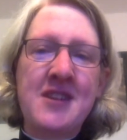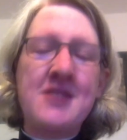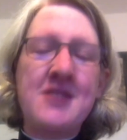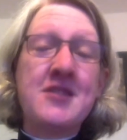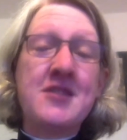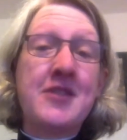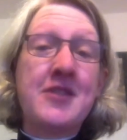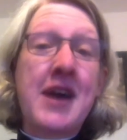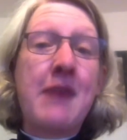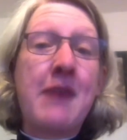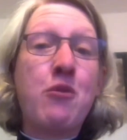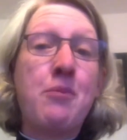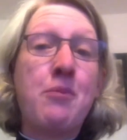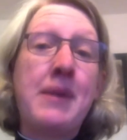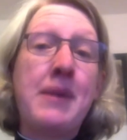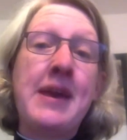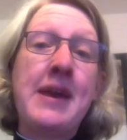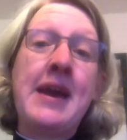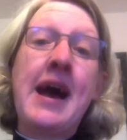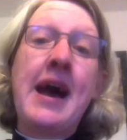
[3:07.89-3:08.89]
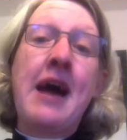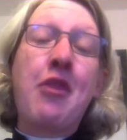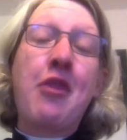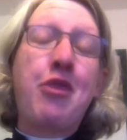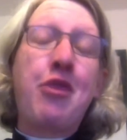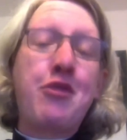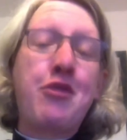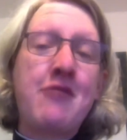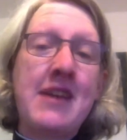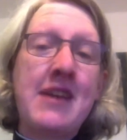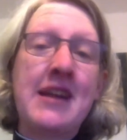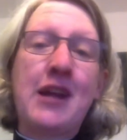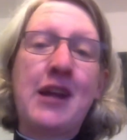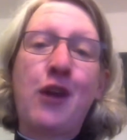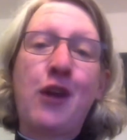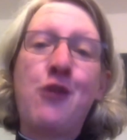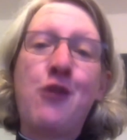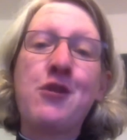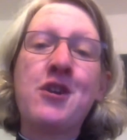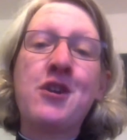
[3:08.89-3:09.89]
so that will be at 3
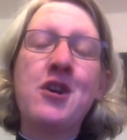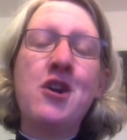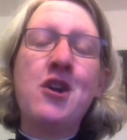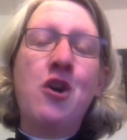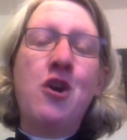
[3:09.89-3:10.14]
o'clock